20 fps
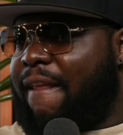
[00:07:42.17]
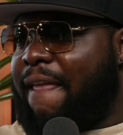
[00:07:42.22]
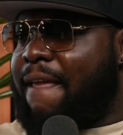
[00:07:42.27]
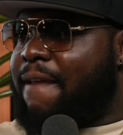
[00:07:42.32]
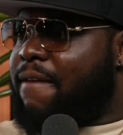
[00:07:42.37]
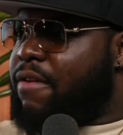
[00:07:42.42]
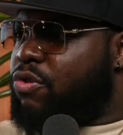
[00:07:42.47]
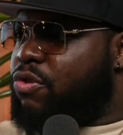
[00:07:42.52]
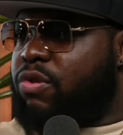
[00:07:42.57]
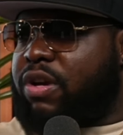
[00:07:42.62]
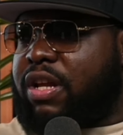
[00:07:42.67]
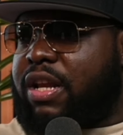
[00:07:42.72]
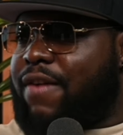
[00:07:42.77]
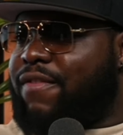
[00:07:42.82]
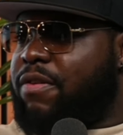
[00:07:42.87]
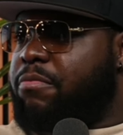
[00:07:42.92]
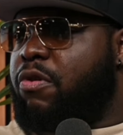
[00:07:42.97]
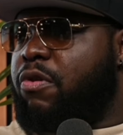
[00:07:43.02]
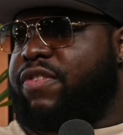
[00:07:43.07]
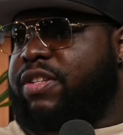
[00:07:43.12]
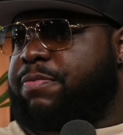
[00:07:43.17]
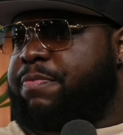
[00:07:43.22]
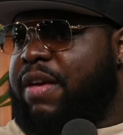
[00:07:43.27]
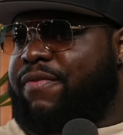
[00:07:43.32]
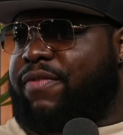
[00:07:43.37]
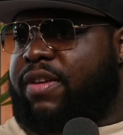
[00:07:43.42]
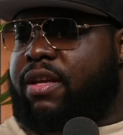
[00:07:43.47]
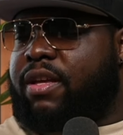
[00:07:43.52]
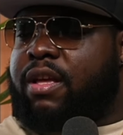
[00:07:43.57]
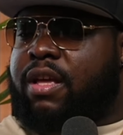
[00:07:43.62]
Mm-hmm. You can never move his
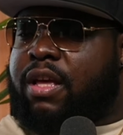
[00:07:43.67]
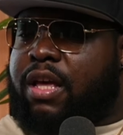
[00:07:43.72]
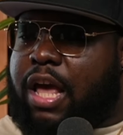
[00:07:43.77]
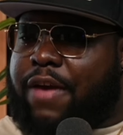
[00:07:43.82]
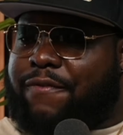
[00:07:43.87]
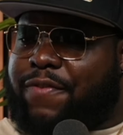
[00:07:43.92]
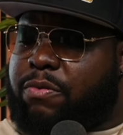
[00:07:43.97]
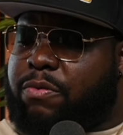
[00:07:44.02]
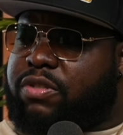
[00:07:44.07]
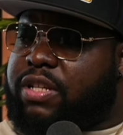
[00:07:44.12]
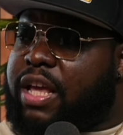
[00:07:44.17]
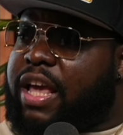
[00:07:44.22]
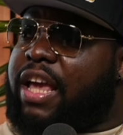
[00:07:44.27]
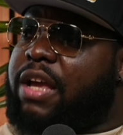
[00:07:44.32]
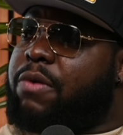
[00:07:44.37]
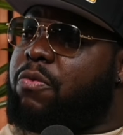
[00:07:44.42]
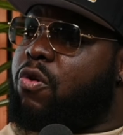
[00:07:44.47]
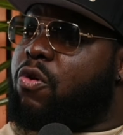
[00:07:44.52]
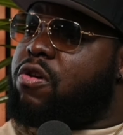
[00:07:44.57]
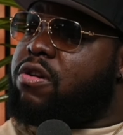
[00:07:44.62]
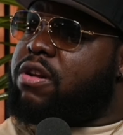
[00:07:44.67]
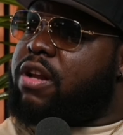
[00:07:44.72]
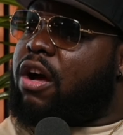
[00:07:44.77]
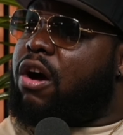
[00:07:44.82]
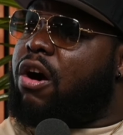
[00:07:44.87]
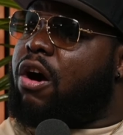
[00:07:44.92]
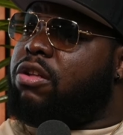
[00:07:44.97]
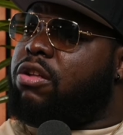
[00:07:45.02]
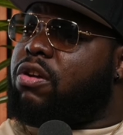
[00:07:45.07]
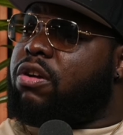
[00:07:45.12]
pivot. If it was A Ward in that
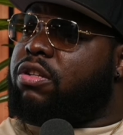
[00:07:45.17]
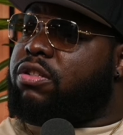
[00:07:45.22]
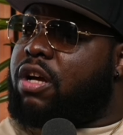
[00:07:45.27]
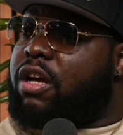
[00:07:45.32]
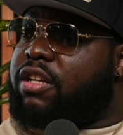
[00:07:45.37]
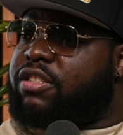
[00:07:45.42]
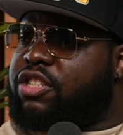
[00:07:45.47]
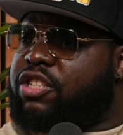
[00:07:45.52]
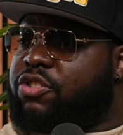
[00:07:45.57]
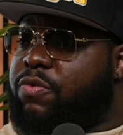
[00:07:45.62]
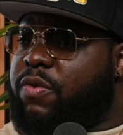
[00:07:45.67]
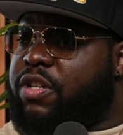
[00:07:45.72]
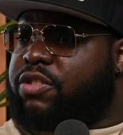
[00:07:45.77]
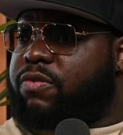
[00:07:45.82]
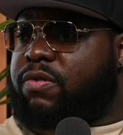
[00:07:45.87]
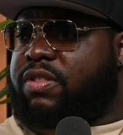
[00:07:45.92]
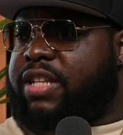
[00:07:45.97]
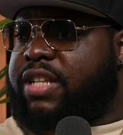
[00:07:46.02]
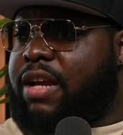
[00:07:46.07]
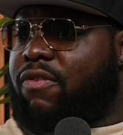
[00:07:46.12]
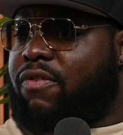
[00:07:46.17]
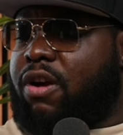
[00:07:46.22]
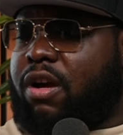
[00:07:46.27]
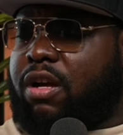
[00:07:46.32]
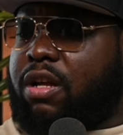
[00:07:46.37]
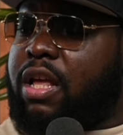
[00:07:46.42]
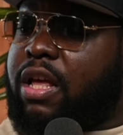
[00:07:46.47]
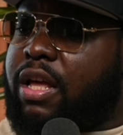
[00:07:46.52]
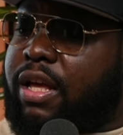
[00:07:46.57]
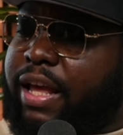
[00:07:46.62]
Hollow to Dawn situation with Tay
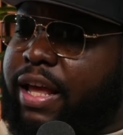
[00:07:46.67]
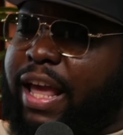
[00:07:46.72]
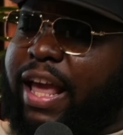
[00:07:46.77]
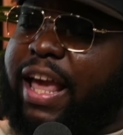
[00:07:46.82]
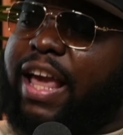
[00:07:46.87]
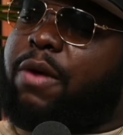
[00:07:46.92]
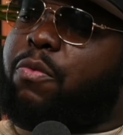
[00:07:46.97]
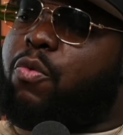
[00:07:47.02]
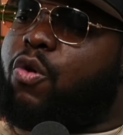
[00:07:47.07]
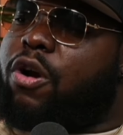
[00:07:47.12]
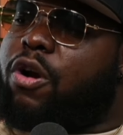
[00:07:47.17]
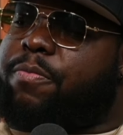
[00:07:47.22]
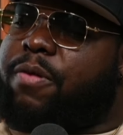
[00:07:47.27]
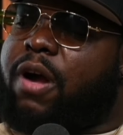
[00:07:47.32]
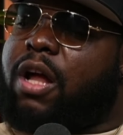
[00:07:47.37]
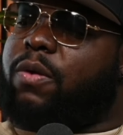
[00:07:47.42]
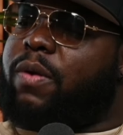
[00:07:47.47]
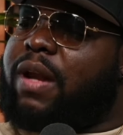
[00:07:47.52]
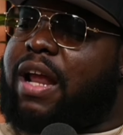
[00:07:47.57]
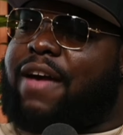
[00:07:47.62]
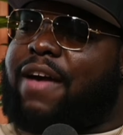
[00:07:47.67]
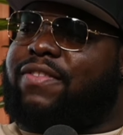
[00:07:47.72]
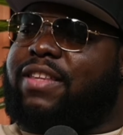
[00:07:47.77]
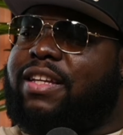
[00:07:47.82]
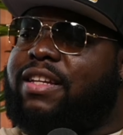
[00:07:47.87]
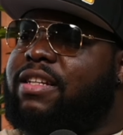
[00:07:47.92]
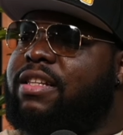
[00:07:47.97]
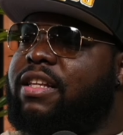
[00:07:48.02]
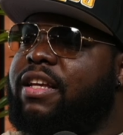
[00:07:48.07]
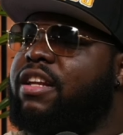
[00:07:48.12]
Roc, A Ward probably would have the
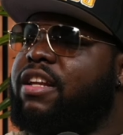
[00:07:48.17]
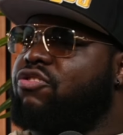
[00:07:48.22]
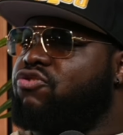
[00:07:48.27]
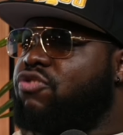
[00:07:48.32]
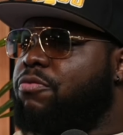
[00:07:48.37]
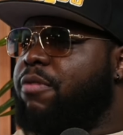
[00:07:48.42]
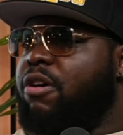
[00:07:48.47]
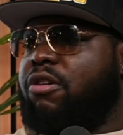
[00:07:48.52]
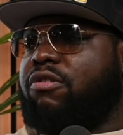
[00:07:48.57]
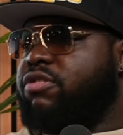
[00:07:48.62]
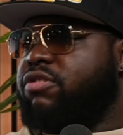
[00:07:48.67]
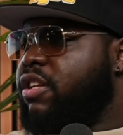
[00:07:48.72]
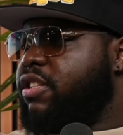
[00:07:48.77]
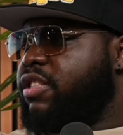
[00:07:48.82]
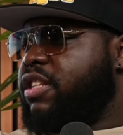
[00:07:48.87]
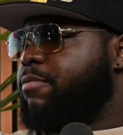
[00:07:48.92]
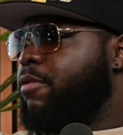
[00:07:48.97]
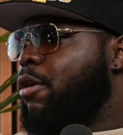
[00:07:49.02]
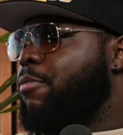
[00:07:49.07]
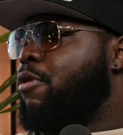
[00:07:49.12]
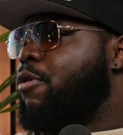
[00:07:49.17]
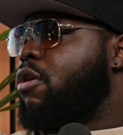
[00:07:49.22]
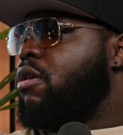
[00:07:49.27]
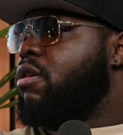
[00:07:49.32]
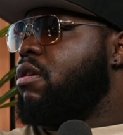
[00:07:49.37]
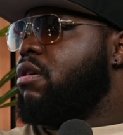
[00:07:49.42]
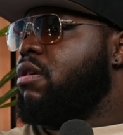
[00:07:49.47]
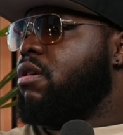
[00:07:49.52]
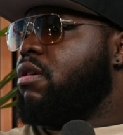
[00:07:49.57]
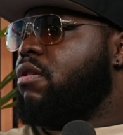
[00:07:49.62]
cleanest rebuttal to the seatbelt bar,
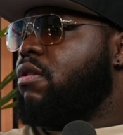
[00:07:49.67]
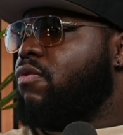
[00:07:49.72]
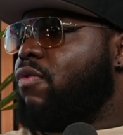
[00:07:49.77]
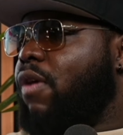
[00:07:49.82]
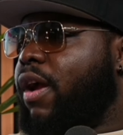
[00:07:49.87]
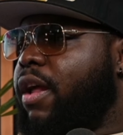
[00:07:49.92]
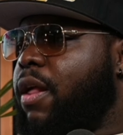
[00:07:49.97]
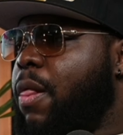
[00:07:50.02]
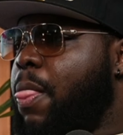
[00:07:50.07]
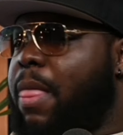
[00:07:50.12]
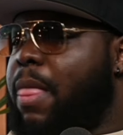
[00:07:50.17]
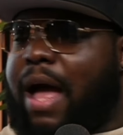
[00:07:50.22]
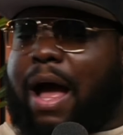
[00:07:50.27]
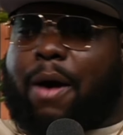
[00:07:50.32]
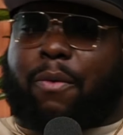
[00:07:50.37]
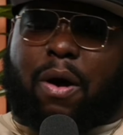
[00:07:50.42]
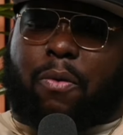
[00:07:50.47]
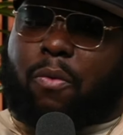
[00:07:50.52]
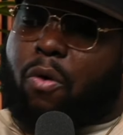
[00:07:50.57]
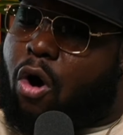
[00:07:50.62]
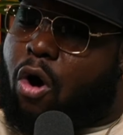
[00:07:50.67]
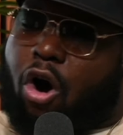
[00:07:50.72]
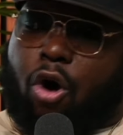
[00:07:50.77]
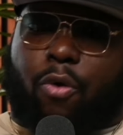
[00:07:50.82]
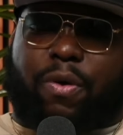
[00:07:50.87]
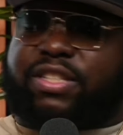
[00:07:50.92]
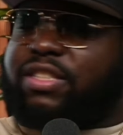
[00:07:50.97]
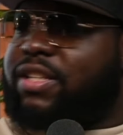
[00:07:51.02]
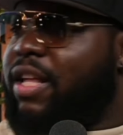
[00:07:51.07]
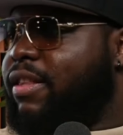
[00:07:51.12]
right? Okay. I, I will
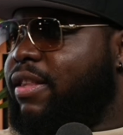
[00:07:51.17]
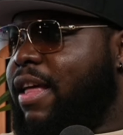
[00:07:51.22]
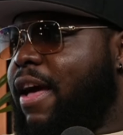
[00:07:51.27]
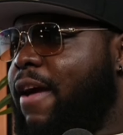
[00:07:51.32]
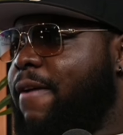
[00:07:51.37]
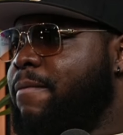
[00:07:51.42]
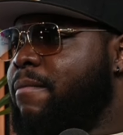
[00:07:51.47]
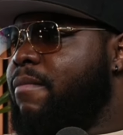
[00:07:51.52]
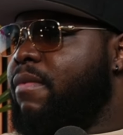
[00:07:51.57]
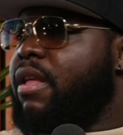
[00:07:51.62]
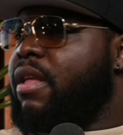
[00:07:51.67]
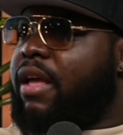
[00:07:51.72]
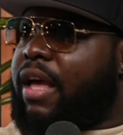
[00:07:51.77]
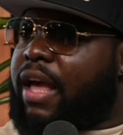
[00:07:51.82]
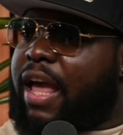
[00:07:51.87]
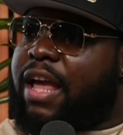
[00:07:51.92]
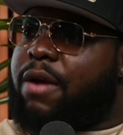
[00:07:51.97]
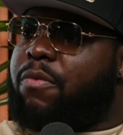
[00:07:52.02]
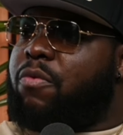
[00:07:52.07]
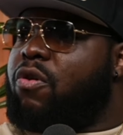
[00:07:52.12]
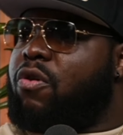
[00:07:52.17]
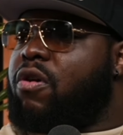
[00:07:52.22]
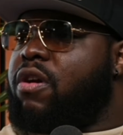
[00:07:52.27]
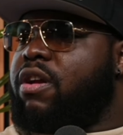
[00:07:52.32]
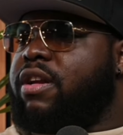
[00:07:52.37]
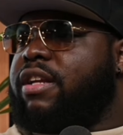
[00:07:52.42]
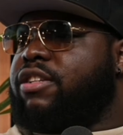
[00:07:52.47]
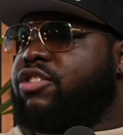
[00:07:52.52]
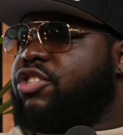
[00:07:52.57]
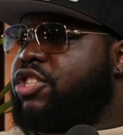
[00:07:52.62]
always think that. A
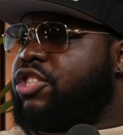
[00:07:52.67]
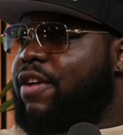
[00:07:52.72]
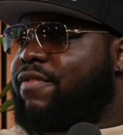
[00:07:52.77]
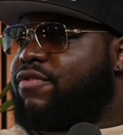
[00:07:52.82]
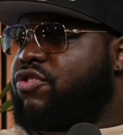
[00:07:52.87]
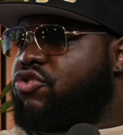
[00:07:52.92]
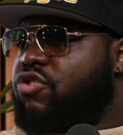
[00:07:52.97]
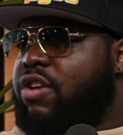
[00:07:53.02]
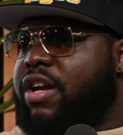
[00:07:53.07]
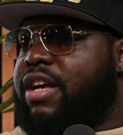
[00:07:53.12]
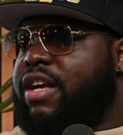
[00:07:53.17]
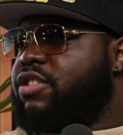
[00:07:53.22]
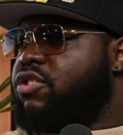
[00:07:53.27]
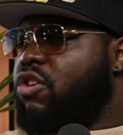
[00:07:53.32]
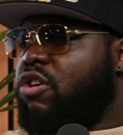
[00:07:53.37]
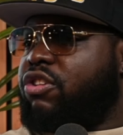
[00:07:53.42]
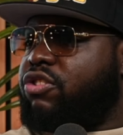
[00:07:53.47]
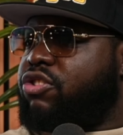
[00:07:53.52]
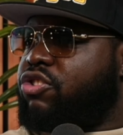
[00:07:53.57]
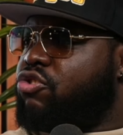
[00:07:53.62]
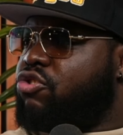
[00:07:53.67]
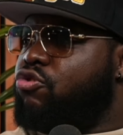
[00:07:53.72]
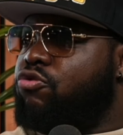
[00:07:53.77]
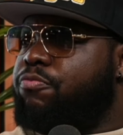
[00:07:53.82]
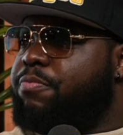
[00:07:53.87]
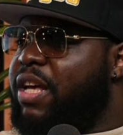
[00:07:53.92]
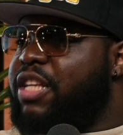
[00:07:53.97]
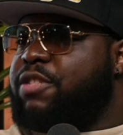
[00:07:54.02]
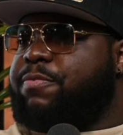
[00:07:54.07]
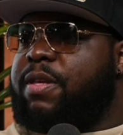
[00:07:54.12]
Ward, Chef Trez are the two
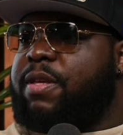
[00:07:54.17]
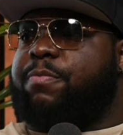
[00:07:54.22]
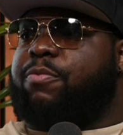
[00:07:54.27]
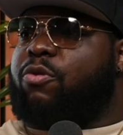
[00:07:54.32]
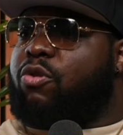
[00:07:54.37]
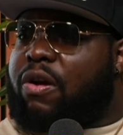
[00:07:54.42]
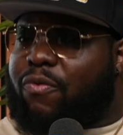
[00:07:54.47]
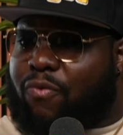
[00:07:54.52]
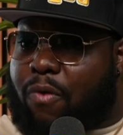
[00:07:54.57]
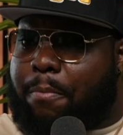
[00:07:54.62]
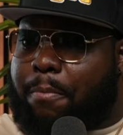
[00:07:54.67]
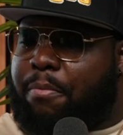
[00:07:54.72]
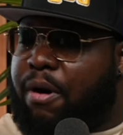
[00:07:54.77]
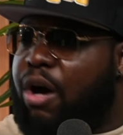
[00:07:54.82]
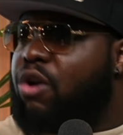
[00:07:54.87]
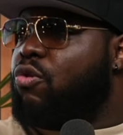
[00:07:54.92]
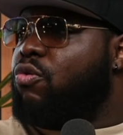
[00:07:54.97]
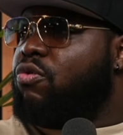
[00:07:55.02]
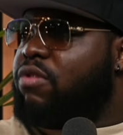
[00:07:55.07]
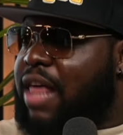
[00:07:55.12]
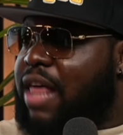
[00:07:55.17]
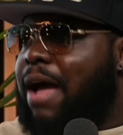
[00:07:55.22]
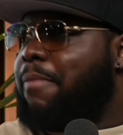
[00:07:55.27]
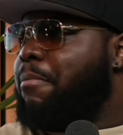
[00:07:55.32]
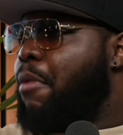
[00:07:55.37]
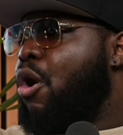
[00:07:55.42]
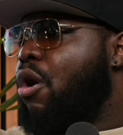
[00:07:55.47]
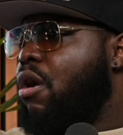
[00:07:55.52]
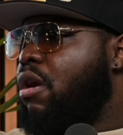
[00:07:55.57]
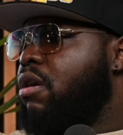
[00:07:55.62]
best people to have rebuttal that
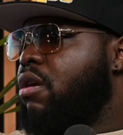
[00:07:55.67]
bar.